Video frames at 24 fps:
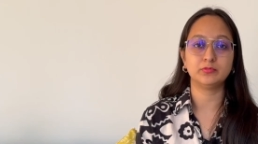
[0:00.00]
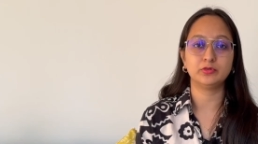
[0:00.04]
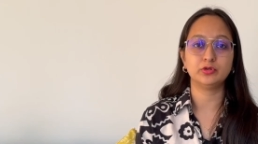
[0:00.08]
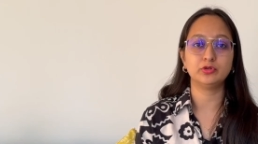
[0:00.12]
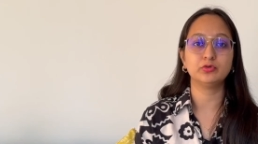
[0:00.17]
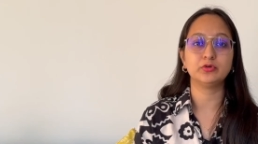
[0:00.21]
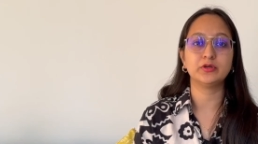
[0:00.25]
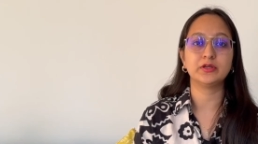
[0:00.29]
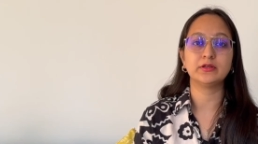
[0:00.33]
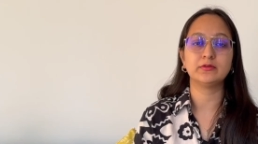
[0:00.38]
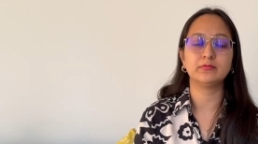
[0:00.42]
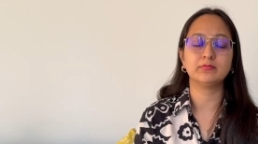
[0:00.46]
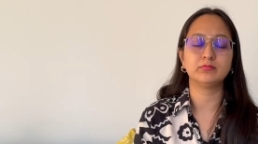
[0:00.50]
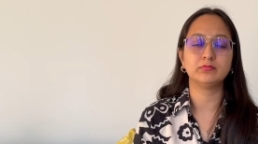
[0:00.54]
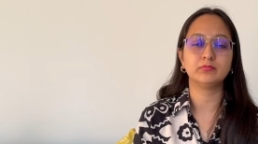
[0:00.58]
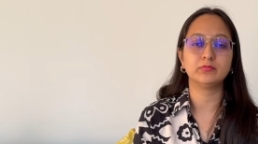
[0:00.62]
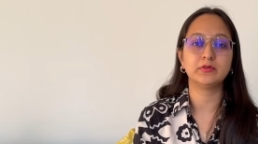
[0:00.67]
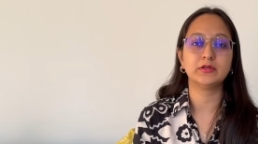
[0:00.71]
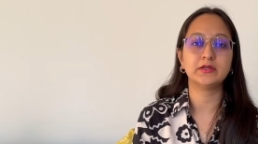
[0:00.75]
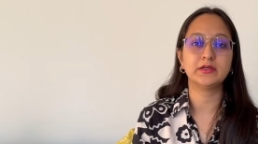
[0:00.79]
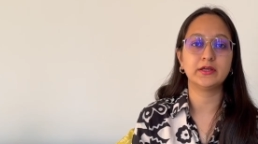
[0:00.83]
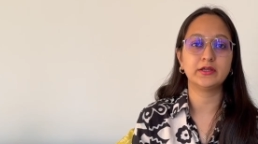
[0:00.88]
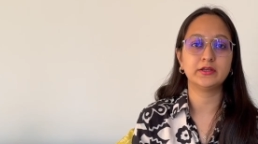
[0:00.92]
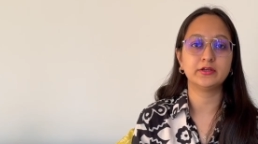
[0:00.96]
you can
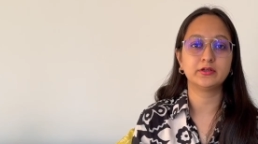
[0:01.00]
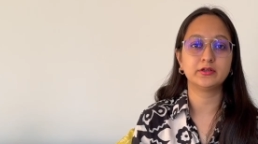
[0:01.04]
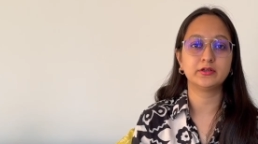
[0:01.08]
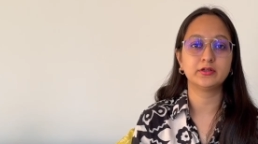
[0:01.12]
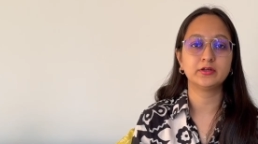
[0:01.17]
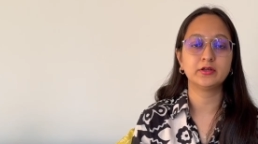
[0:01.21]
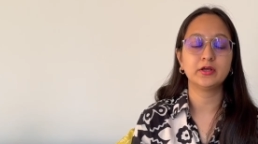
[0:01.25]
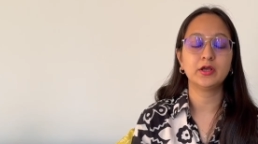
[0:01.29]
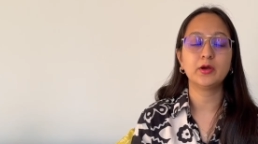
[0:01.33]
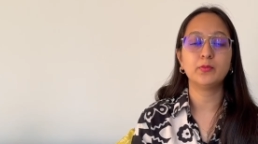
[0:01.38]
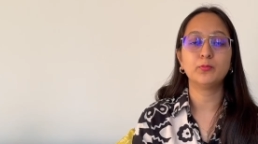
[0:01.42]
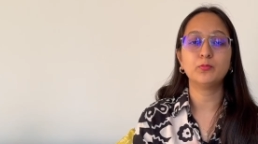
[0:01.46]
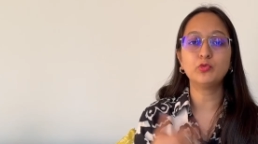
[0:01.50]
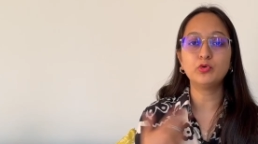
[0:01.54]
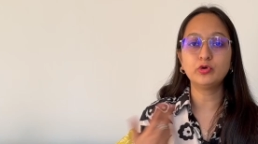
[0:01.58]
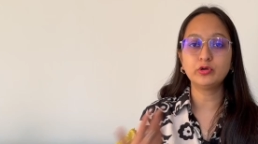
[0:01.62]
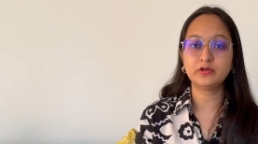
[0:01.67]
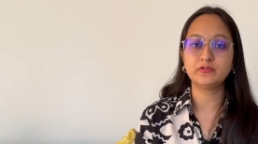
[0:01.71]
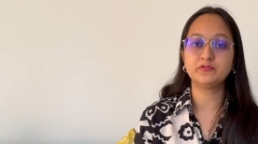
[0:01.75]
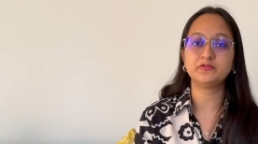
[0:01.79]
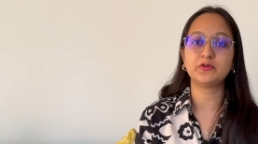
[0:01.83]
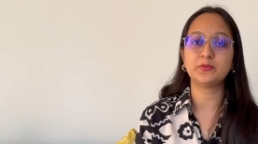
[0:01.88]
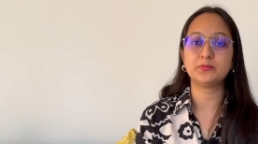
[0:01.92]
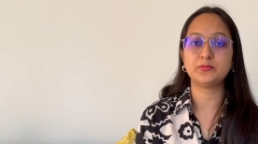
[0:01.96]
get more
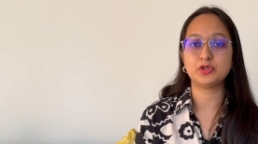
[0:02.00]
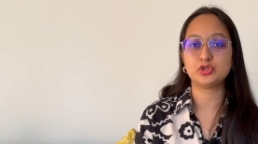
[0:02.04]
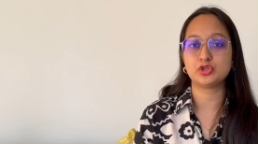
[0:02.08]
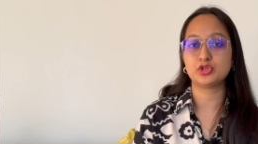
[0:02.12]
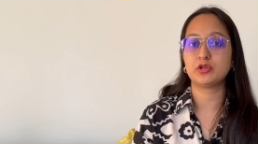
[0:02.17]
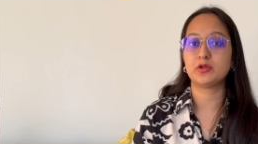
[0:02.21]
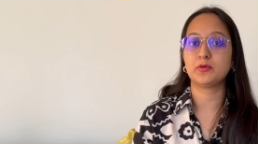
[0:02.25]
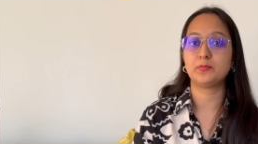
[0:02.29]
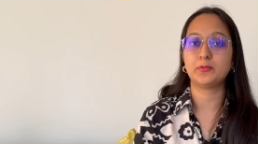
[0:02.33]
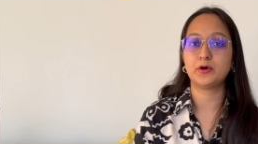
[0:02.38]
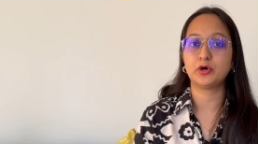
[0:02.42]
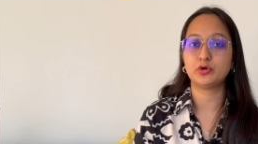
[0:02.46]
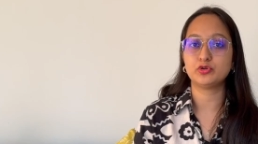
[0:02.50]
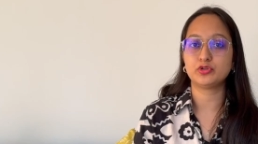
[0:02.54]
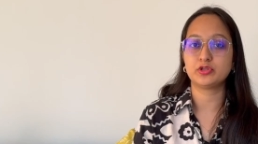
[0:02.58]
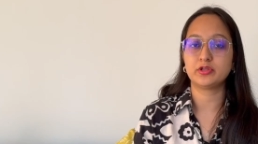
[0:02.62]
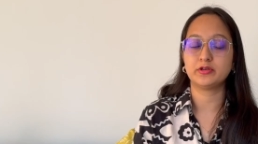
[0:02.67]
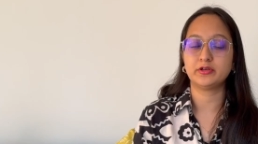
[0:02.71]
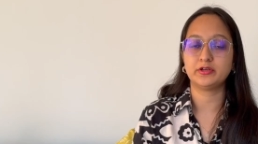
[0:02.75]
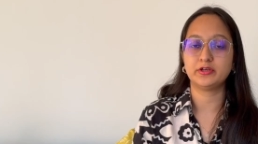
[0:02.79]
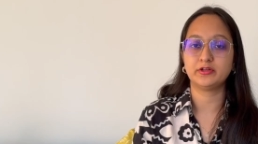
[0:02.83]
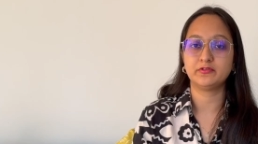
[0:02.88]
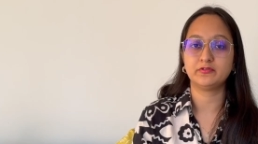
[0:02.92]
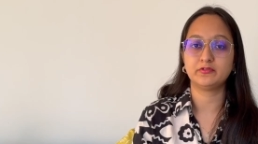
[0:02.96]
information about
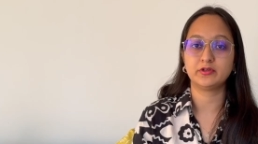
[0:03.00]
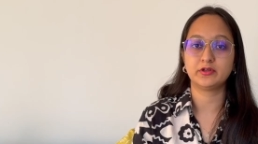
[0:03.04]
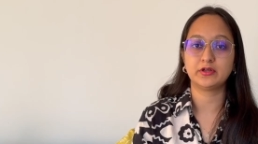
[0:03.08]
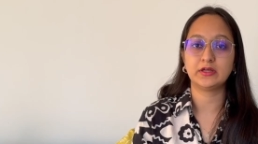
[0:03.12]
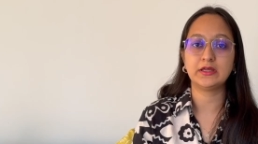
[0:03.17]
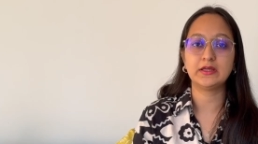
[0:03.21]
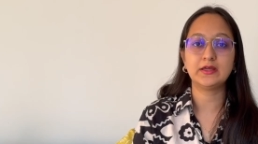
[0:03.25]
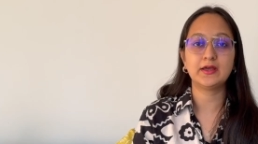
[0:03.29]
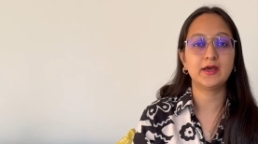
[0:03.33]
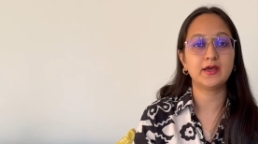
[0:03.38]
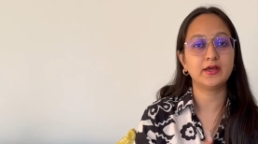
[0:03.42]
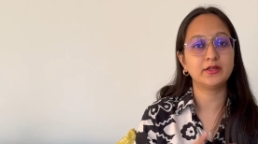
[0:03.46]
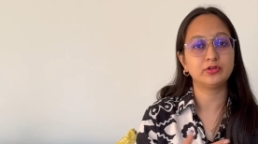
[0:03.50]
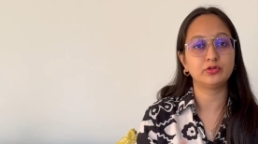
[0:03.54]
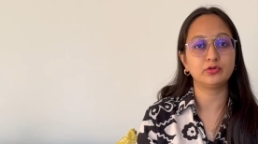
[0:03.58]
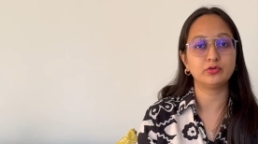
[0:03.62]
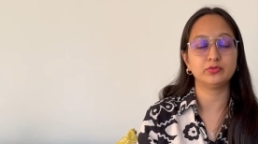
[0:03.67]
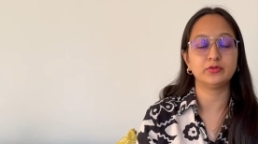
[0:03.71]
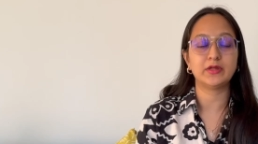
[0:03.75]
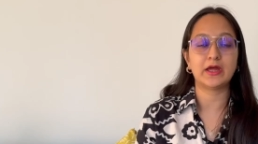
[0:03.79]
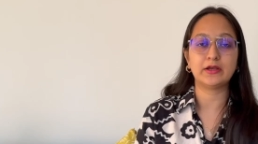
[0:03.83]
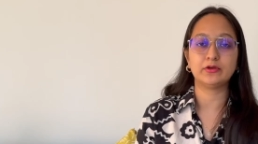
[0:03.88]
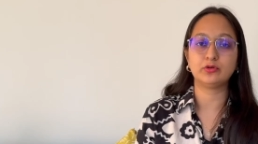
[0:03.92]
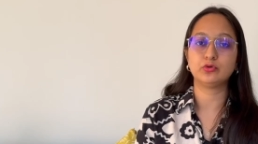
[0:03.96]
generative AI through
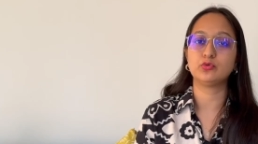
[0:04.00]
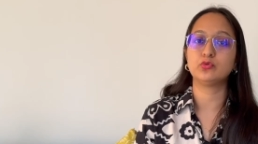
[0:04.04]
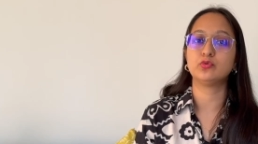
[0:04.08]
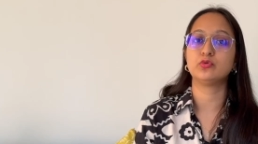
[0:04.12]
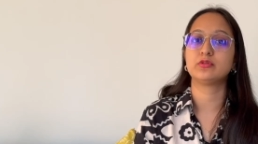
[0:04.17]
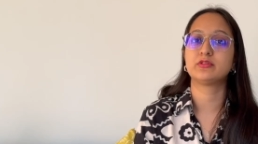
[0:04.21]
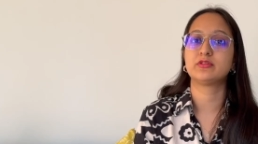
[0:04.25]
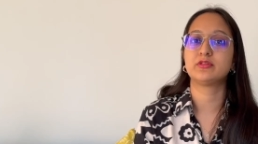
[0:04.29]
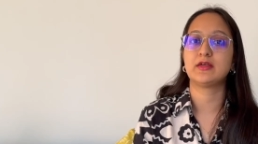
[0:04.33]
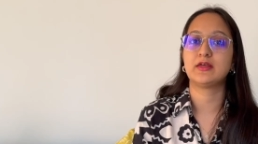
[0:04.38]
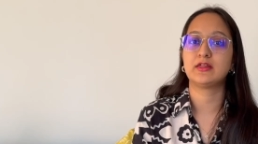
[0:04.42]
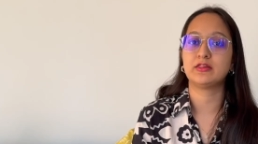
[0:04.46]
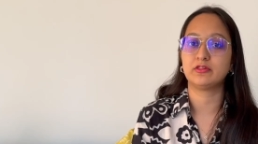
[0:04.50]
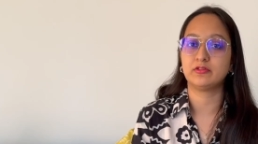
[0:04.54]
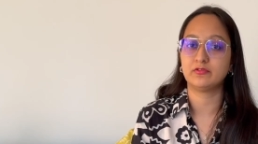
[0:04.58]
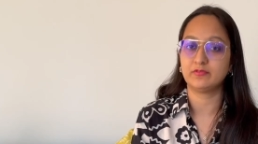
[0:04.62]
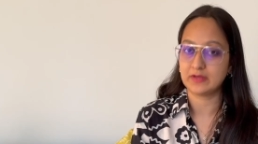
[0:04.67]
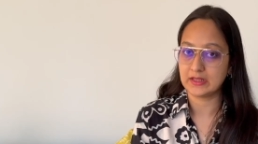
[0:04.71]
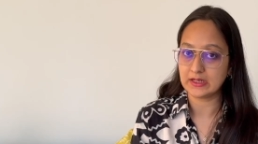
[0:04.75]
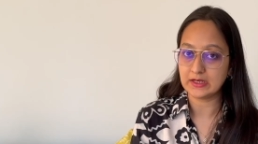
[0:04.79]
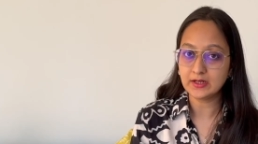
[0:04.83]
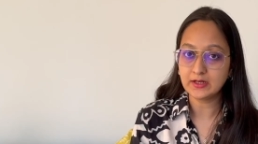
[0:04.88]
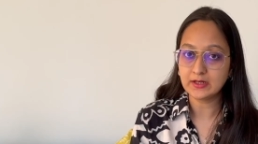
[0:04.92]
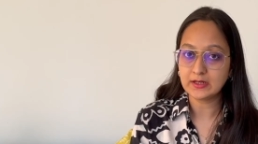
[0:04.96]
that course as
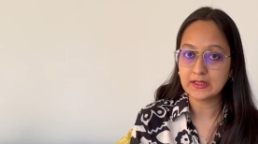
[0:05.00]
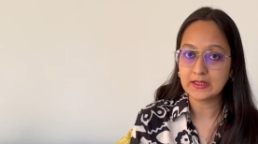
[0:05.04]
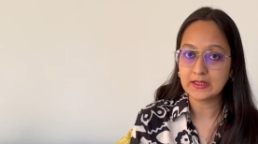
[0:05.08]
well.